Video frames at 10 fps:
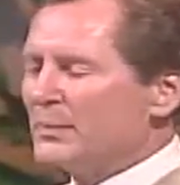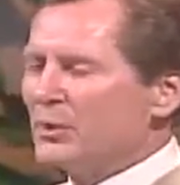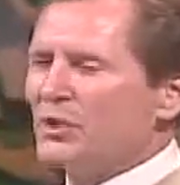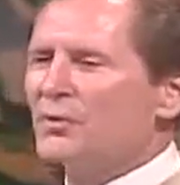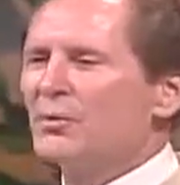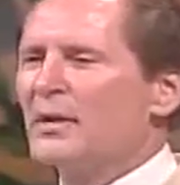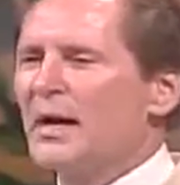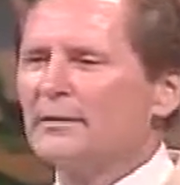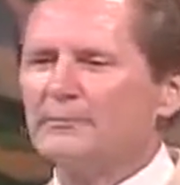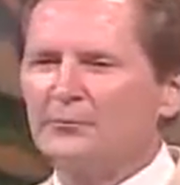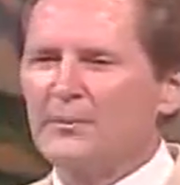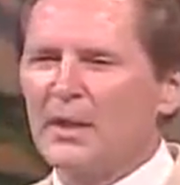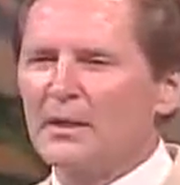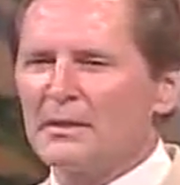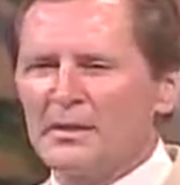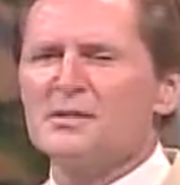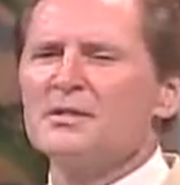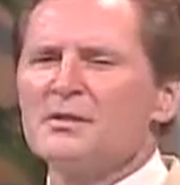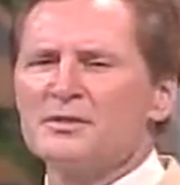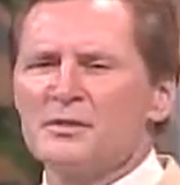to be put through
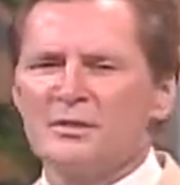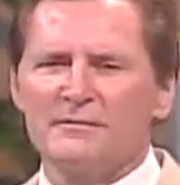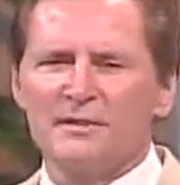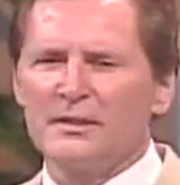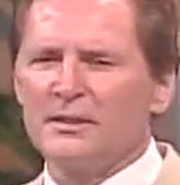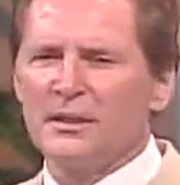that, the